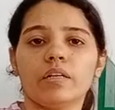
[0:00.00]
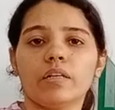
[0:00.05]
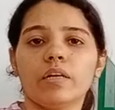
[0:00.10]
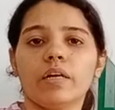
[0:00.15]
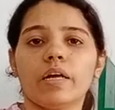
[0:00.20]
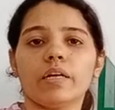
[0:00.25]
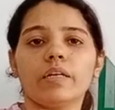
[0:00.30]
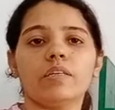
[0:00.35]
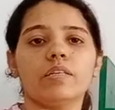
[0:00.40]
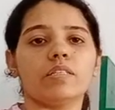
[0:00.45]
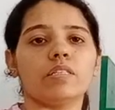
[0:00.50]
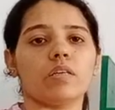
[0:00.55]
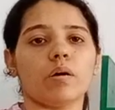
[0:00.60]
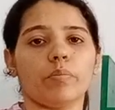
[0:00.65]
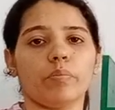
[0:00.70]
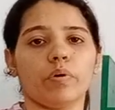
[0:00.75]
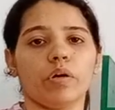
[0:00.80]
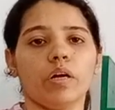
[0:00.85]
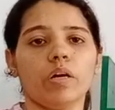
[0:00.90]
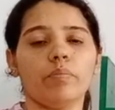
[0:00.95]
get
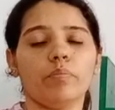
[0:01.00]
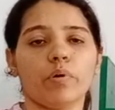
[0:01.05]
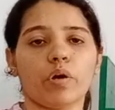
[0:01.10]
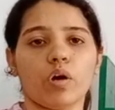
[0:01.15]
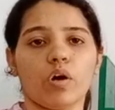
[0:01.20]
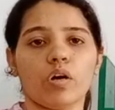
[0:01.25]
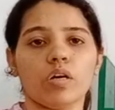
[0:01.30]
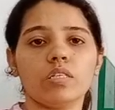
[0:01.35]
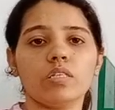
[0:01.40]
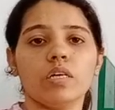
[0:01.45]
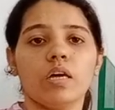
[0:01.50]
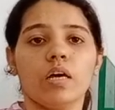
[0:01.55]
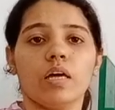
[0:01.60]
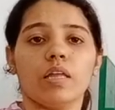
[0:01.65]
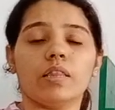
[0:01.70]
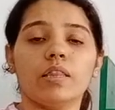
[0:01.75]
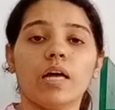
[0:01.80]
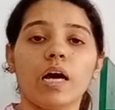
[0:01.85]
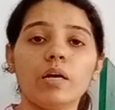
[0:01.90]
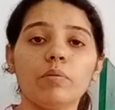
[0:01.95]
disappear, because
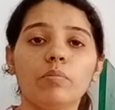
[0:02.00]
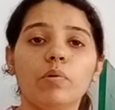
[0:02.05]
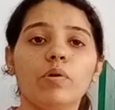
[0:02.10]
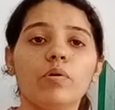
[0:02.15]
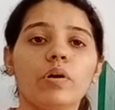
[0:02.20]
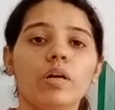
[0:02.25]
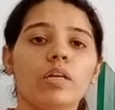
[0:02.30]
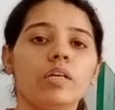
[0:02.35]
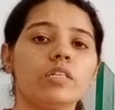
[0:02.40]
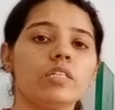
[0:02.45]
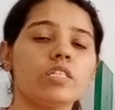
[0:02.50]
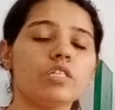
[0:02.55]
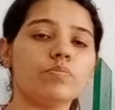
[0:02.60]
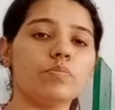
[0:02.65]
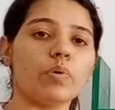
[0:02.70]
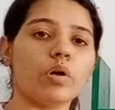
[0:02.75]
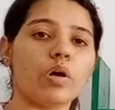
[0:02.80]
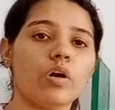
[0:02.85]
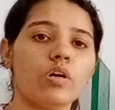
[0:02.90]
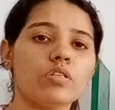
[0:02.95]
that blue color is
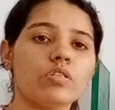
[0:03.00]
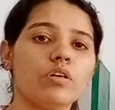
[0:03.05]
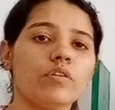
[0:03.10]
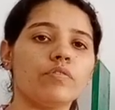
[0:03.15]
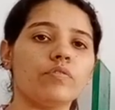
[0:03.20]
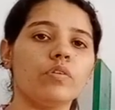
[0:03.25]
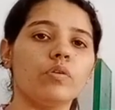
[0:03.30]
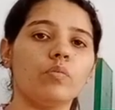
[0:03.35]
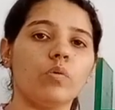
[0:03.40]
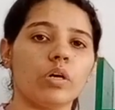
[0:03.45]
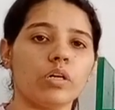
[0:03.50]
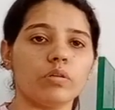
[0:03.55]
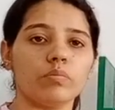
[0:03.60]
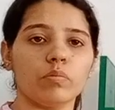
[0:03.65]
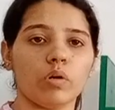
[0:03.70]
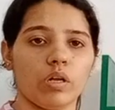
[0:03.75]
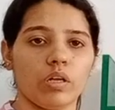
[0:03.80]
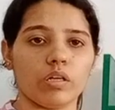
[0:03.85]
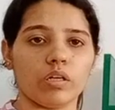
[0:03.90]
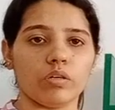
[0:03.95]
because of the water
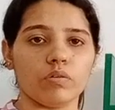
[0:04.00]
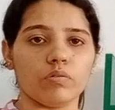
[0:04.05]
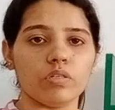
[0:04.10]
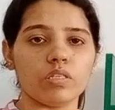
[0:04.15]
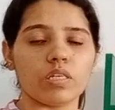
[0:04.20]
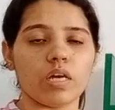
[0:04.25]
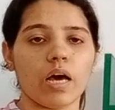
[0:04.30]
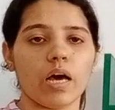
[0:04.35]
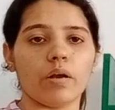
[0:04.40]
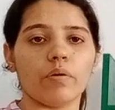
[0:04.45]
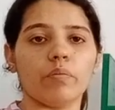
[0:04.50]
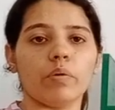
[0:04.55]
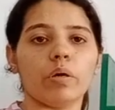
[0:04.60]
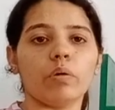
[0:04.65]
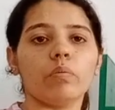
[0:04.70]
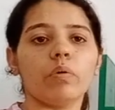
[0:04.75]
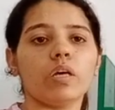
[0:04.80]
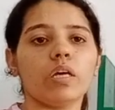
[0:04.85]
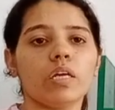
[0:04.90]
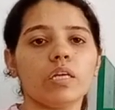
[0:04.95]
molecules, and
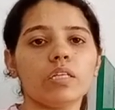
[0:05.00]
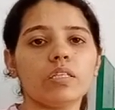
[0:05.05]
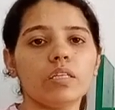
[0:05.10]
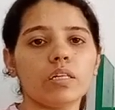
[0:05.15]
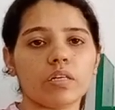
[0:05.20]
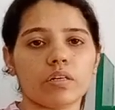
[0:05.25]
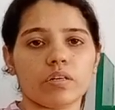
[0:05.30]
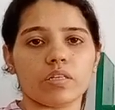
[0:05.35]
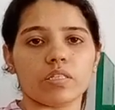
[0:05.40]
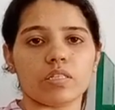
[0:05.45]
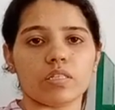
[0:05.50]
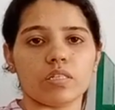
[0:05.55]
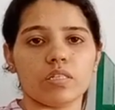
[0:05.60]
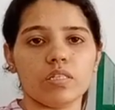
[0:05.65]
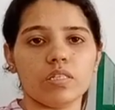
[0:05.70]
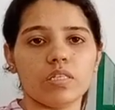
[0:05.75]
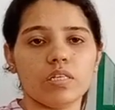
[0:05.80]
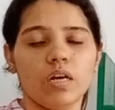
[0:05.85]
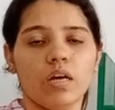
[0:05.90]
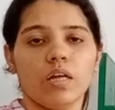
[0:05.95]
when we heat the
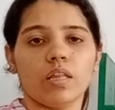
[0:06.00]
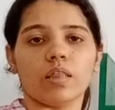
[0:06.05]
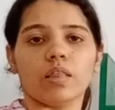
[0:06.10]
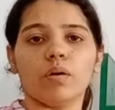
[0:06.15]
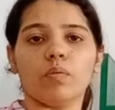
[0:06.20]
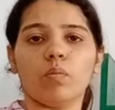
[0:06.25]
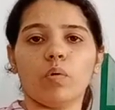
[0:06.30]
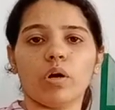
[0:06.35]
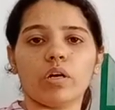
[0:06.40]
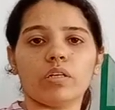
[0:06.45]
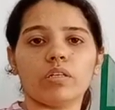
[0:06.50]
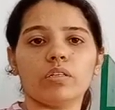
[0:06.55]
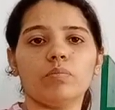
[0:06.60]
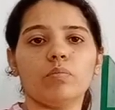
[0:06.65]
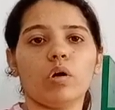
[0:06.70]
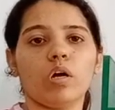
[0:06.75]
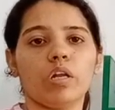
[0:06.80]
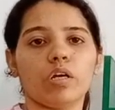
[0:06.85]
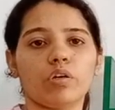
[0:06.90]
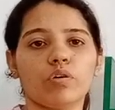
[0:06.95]
crystals, the water
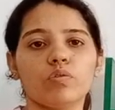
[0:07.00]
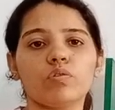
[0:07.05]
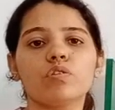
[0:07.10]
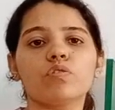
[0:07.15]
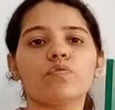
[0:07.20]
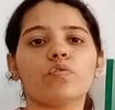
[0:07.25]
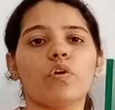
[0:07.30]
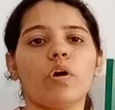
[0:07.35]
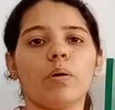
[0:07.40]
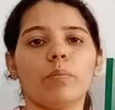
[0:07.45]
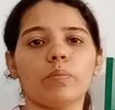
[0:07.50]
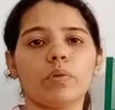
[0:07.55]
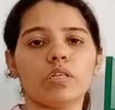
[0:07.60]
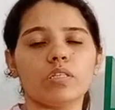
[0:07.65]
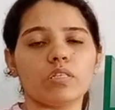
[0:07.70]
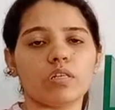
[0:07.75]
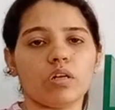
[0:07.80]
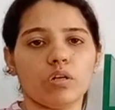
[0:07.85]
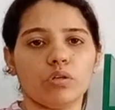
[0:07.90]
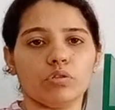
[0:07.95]
molecules from
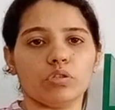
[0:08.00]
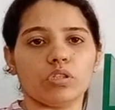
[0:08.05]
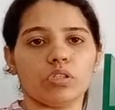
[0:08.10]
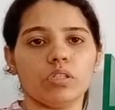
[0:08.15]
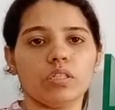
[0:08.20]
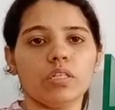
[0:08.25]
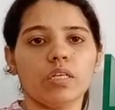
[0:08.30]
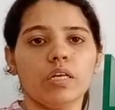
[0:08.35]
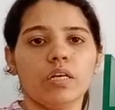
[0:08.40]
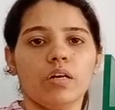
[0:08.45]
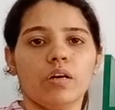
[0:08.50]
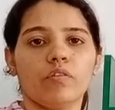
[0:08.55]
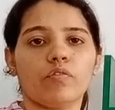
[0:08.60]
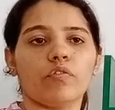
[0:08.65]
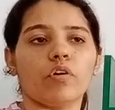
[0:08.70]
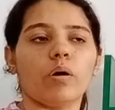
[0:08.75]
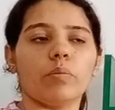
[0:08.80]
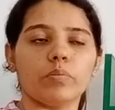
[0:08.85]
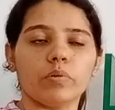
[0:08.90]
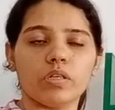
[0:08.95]
the solution,
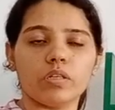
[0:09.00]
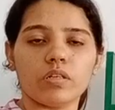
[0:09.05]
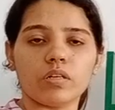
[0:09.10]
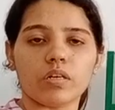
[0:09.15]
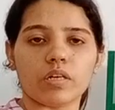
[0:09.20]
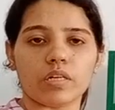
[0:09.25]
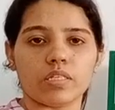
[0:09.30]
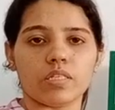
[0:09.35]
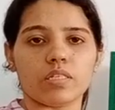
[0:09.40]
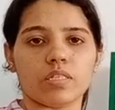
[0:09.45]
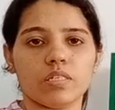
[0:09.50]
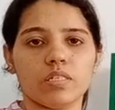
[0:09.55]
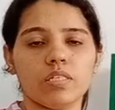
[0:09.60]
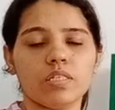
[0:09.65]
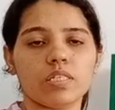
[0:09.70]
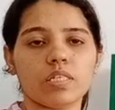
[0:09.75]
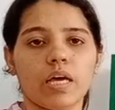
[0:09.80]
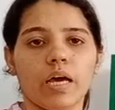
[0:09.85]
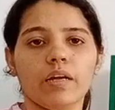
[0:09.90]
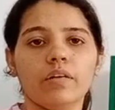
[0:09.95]
from the
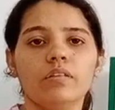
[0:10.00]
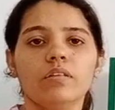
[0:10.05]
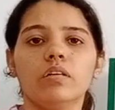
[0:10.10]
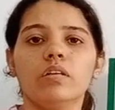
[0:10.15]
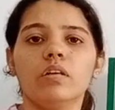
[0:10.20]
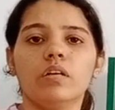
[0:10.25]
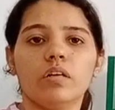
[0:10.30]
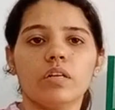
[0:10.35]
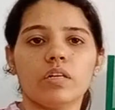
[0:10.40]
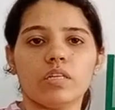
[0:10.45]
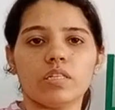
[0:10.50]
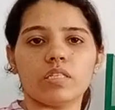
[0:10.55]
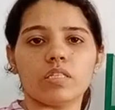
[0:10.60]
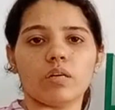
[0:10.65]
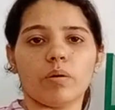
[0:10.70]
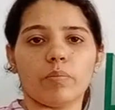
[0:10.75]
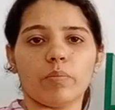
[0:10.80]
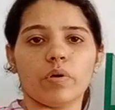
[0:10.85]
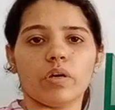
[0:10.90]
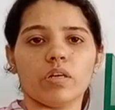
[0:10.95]
crystals
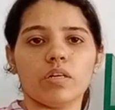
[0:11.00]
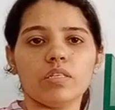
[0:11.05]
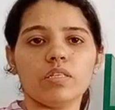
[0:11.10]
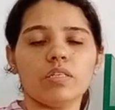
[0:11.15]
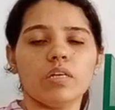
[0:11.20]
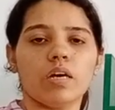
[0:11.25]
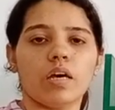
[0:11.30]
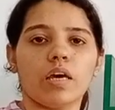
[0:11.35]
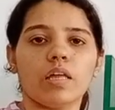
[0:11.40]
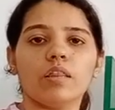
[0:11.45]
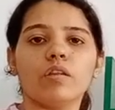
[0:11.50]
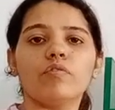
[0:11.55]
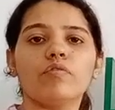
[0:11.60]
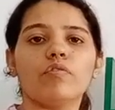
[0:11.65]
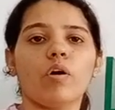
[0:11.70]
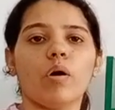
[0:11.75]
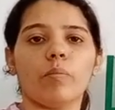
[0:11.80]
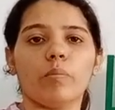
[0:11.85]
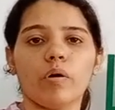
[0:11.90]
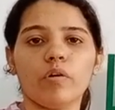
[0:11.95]
disappears in the
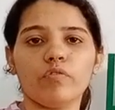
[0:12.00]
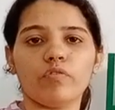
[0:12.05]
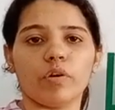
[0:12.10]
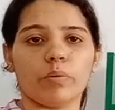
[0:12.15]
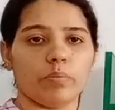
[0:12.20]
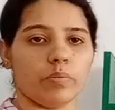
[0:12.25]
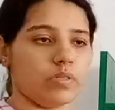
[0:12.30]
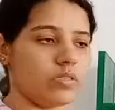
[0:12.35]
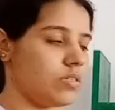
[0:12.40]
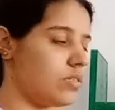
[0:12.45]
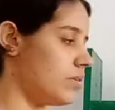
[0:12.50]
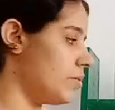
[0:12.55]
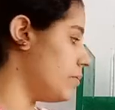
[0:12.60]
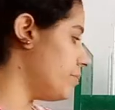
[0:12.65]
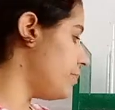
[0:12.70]
form of vapors.